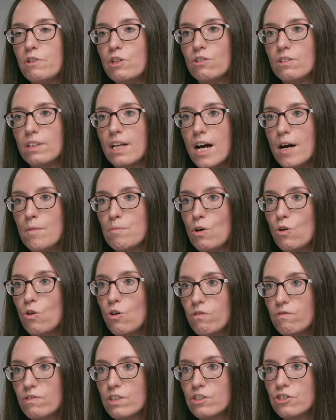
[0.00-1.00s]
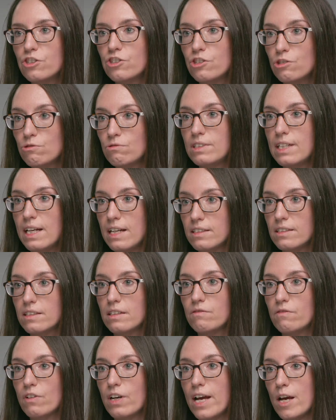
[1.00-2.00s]
your lab offers stool
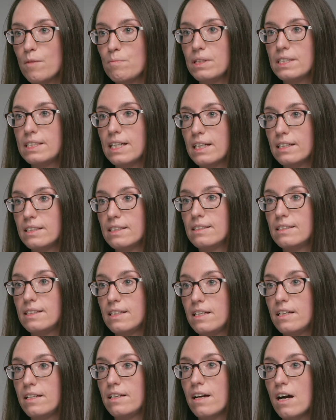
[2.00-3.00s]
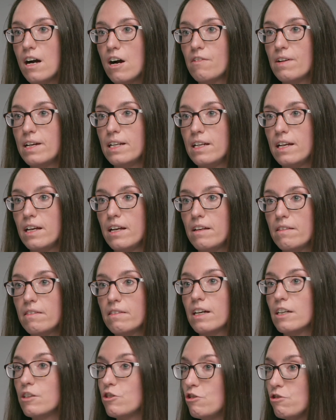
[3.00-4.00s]
testing for hepatitis E RNA
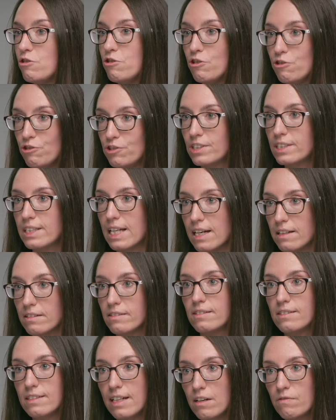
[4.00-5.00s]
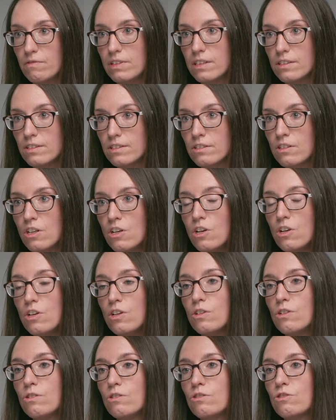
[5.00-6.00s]
that you use that service.
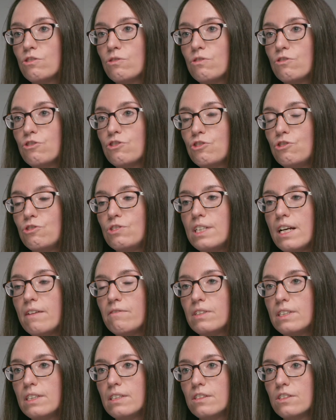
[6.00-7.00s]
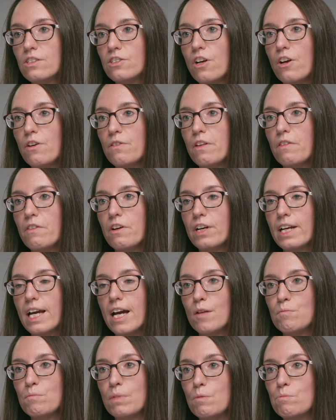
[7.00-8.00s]
So there's good evidence now that there
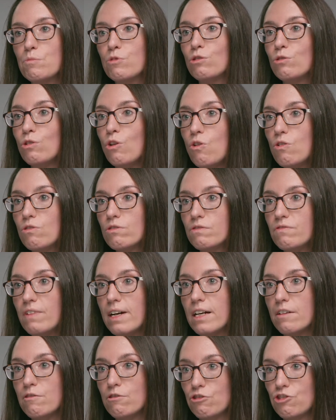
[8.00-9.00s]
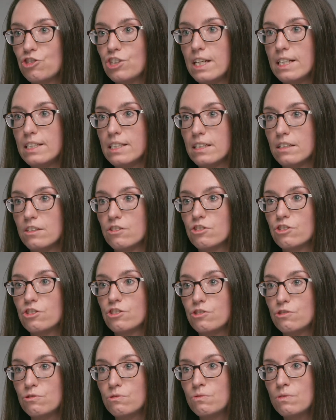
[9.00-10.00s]
can be prolonged viral shedding in
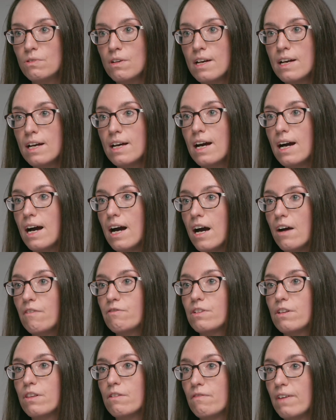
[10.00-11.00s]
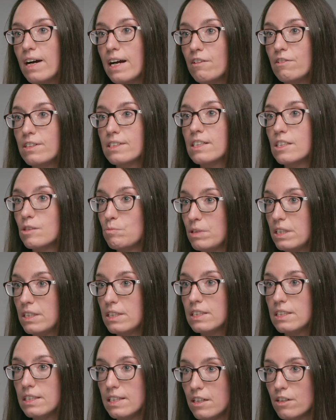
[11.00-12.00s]
stool after the virus has been
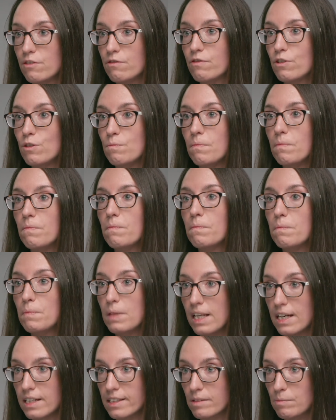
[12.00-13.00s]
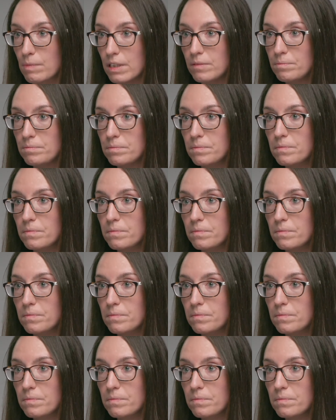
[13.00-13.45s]
cleared from plasma.